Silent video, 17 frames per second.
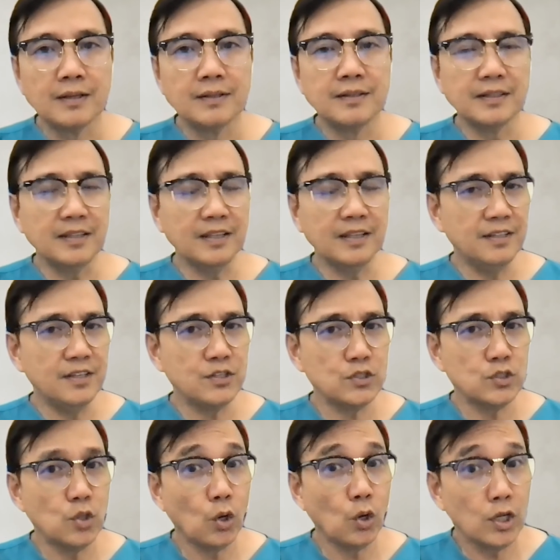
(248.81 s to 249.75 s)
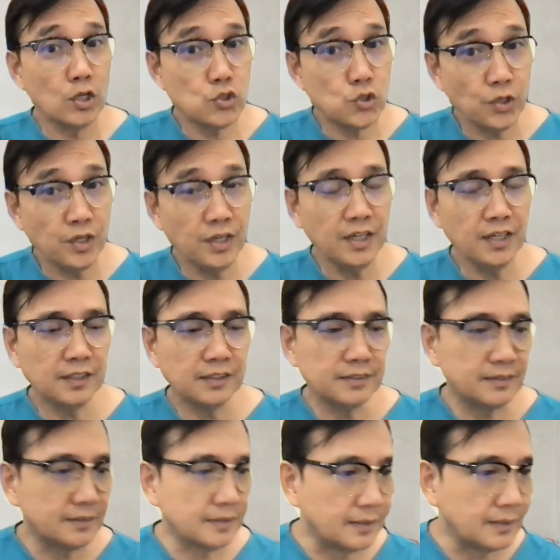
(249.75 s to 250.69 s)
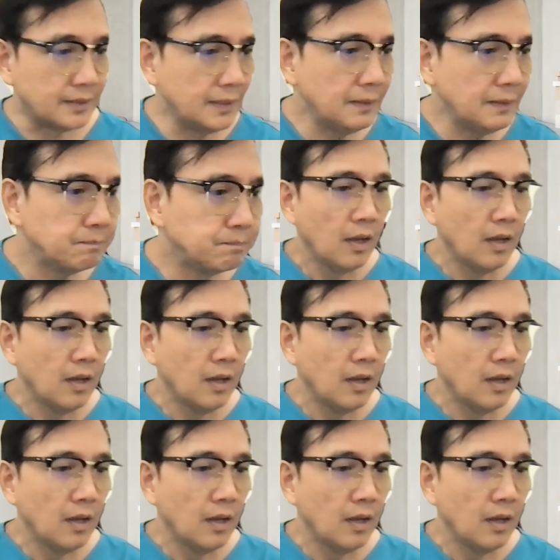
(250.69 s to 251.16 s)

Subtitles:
That in this longitudinal study,